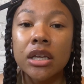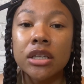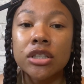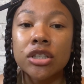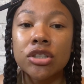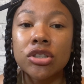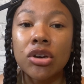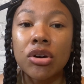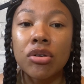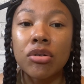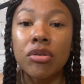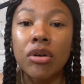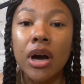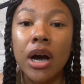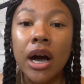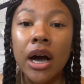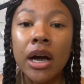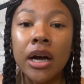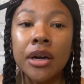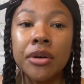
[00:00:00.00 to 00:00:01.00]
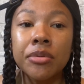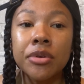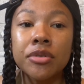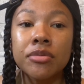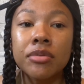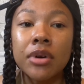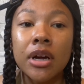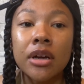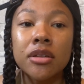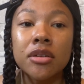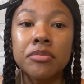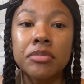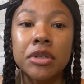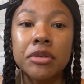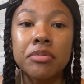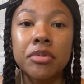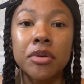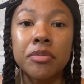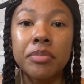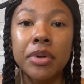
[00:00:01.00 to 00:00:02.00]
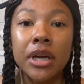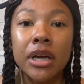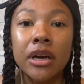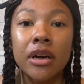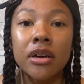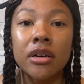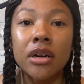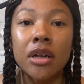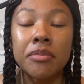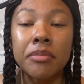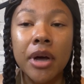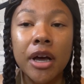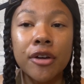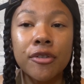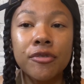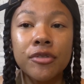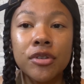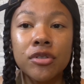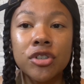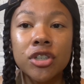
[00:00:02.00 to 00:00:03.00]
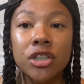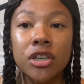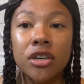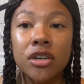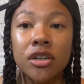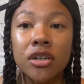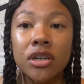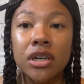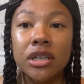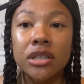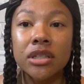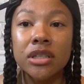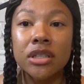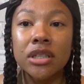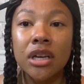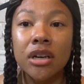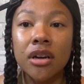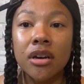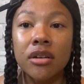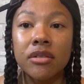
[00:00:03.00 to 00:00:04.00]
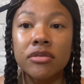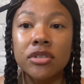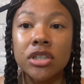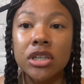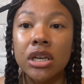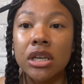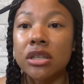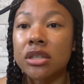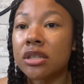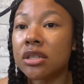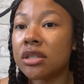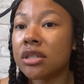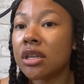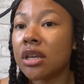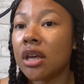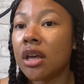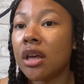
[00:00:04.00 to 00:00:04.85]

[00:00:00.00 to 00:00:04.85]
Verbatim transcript: So I would rather be prepared on my future instead of just,